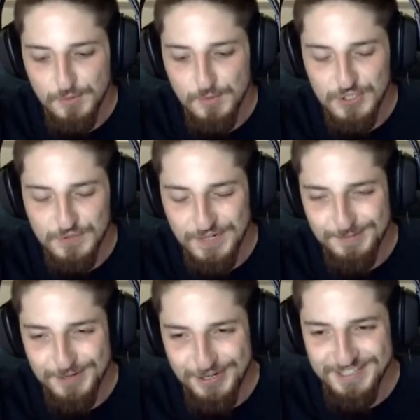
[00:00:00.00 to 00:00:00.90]
which is
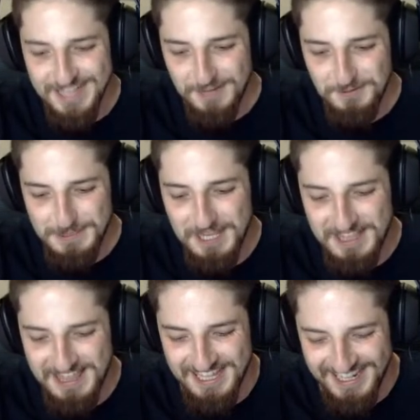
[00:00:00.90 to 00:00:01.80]
funny because that was
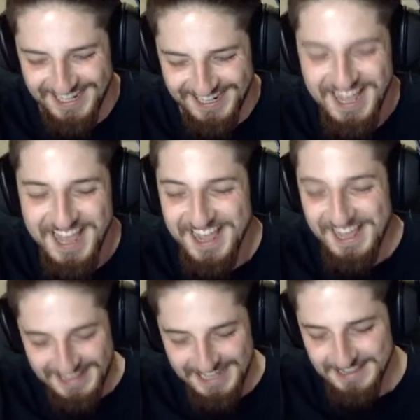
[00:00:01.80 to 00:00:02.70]

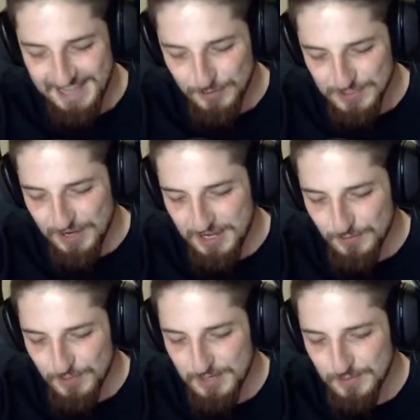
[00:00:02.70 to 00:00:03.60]
that was kind
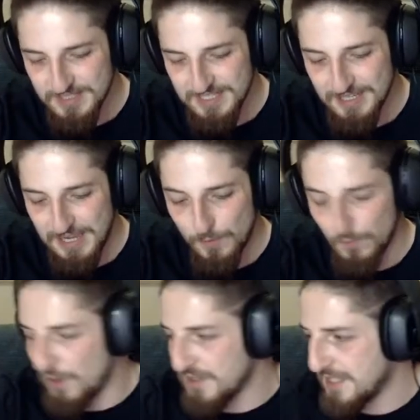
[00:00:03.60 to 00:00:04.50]
of what he was
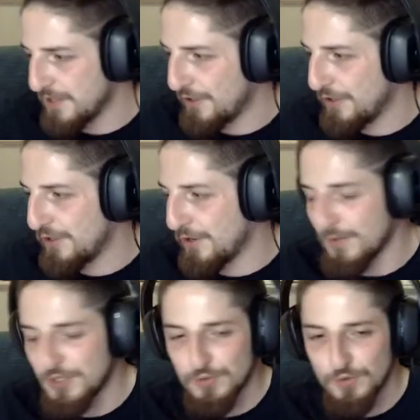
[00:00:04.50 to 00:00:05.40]
in the
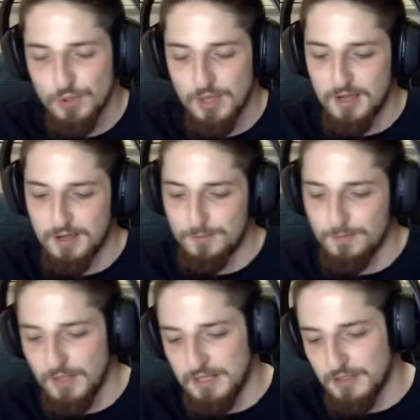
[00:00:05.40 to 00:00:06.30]
original,
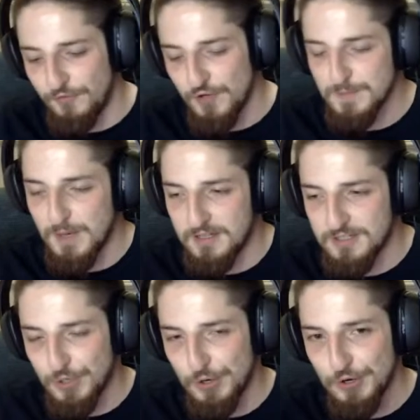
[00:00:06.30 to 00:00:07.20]
like the first part
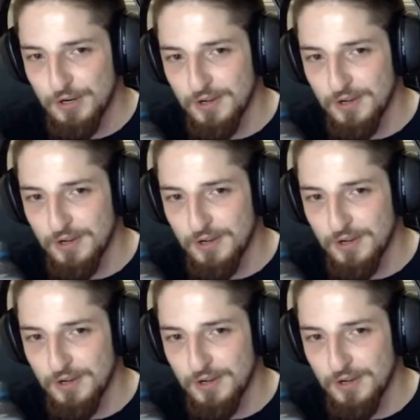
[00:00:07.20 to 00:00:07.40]
too.